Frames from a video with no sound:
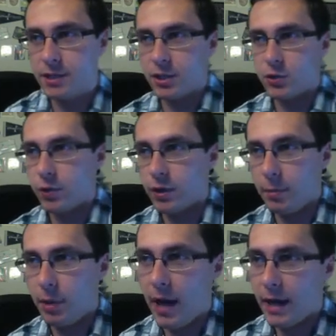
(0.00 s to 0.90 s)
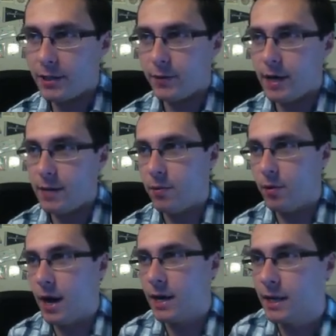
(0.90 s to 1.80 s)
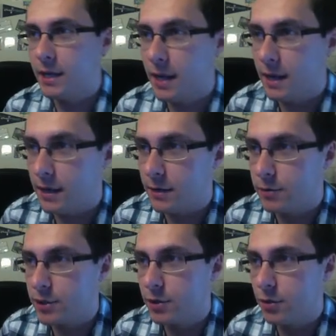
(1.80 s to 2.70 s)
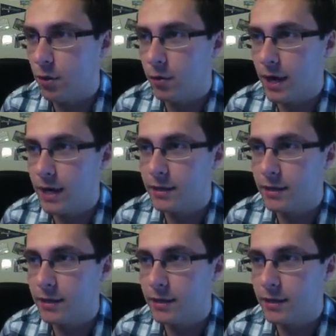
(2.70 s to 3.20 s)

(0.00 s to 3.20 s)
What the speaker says: just weren't applying to it anymore. It was so old.